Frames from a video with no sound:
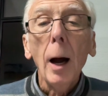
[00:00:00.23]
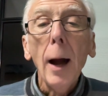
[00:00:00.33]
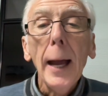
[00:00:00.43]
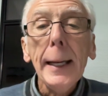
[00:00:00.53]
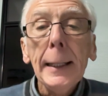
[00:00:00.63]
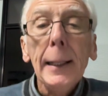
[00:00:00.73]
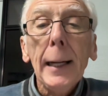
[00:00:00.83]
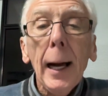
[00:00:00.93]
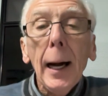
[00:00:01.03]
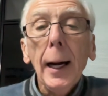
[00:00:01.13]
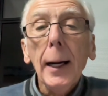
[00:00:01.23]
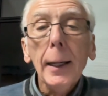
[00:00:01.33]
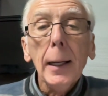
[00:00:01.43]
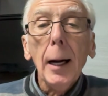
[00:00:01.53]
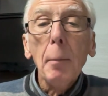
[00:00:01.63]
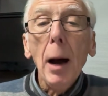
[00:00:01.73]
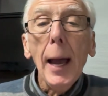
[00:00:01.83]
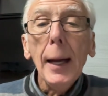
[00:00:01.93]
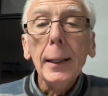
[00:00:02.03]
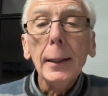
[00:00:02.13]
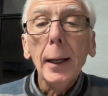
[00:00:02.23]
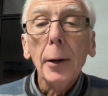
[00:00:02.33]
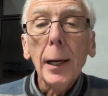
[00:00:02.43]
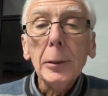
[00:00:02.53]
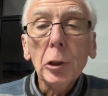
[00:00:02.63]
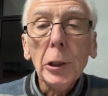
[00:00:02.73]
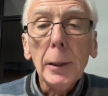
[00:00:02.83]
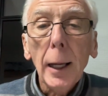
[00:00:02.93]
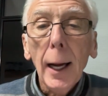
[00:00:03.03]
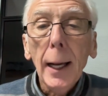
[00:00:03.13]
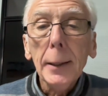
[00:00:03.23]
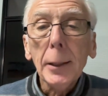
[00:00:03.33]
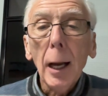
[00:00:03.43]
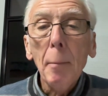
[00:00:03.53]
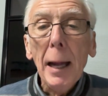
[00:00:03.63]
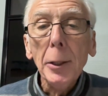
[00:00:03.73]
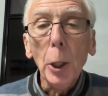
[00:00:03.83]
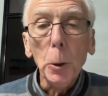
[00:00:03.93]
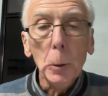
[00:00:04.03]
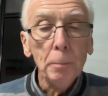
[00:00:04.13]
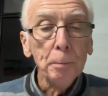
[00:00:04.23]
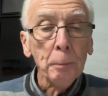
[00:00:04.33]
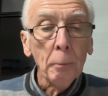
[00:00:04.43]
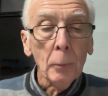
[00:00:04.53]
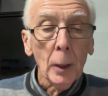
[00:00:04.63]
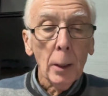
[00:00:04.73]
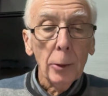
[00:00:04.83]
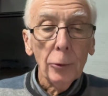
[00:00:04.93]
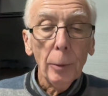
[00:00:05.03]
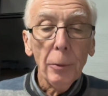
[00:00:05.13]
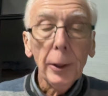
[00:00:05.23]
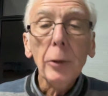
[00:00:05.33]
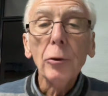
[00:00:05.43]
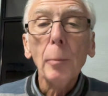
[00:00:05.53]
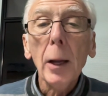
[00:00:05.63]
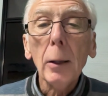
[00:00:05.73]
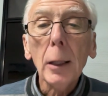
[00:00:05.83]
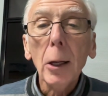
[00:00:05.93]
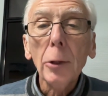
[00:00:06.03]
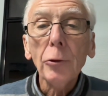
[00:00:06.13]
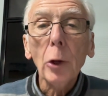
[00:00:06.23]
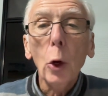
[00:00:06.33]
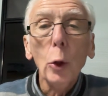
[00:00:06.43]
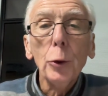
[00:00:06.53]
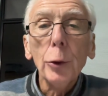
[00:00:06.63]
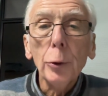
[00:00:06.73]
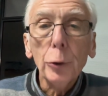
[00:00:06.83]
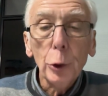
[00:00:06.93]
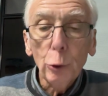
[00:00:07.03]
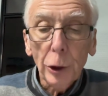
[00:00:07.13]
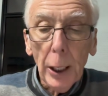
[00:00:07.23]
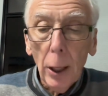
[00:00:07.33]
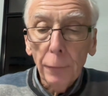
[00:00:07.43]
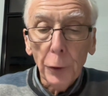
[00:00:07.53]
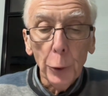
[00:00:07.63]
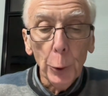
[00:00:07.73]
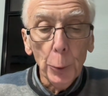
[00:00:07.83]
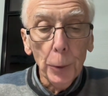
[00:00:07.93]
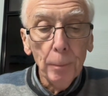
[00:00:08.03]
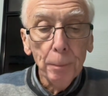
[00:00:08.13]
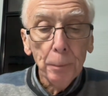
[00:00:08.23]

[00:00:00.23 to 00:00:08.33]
Hi, uh, Amaia, Arantza, and Amando. Some things from our class on Tuesday afternoon.